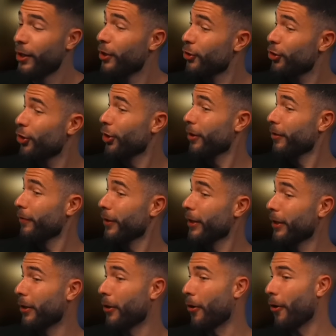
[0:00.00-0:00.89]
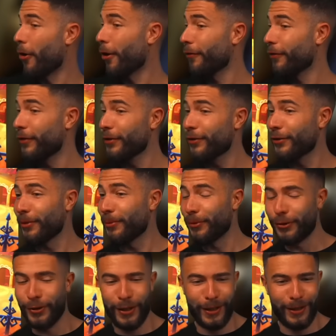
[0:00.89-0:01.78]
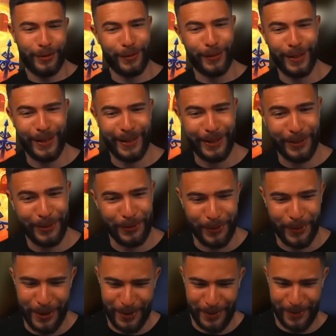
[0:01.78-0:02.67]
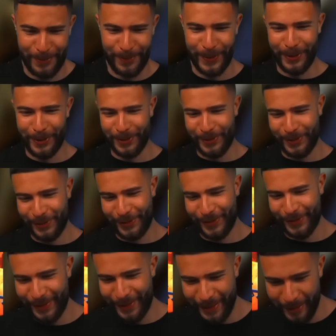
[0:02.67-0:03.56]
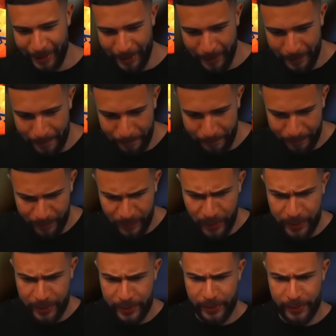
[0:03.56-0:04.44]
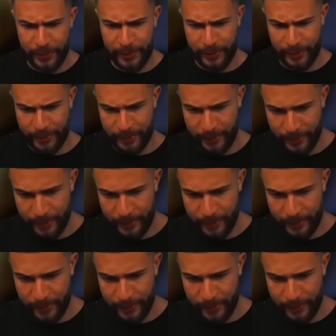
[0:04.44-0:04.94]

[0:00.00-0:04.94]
video after some really, really good ones. Because, yeah, this is